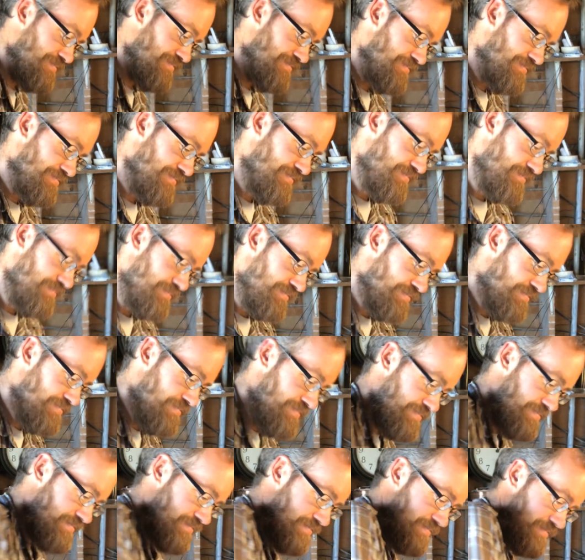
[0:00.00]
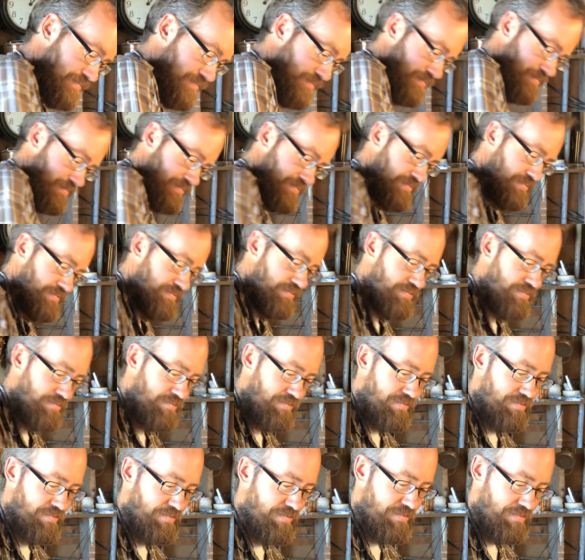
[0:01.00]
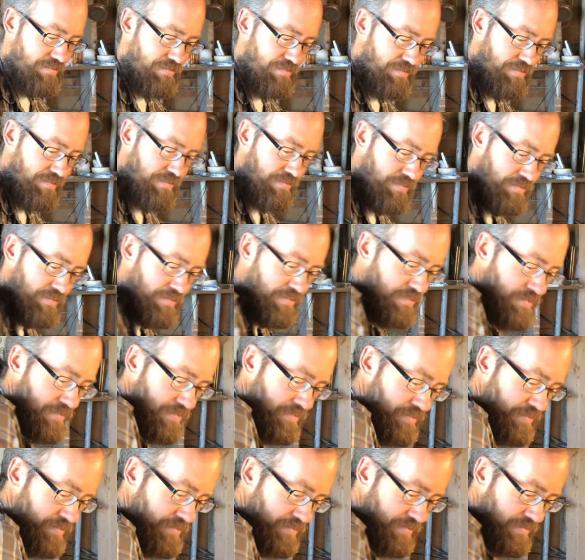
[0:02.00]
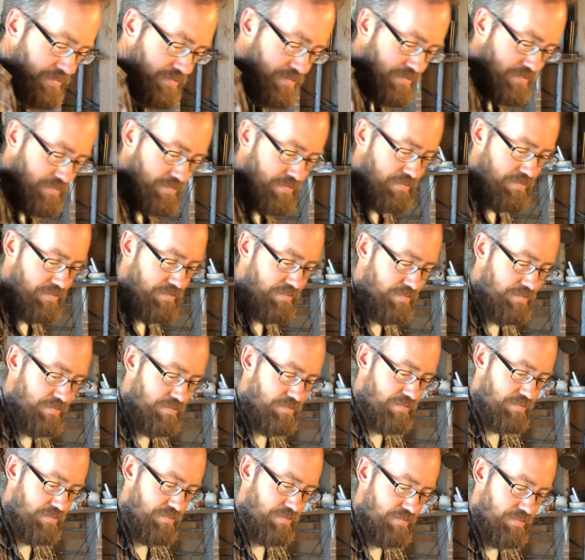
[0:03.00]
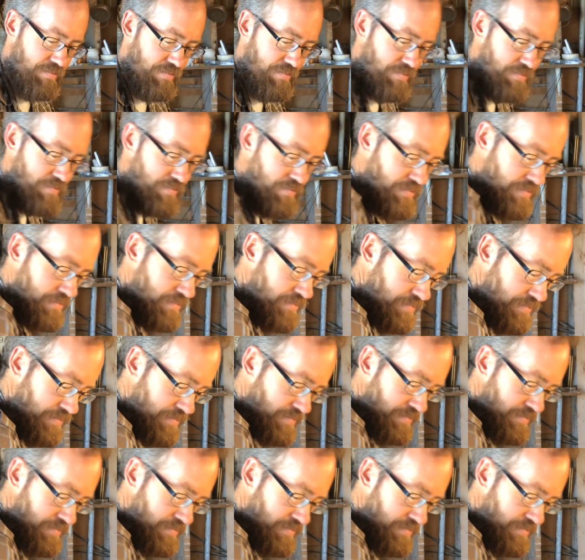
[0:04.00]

put them in the comments, because I know somebody who adds caraway, and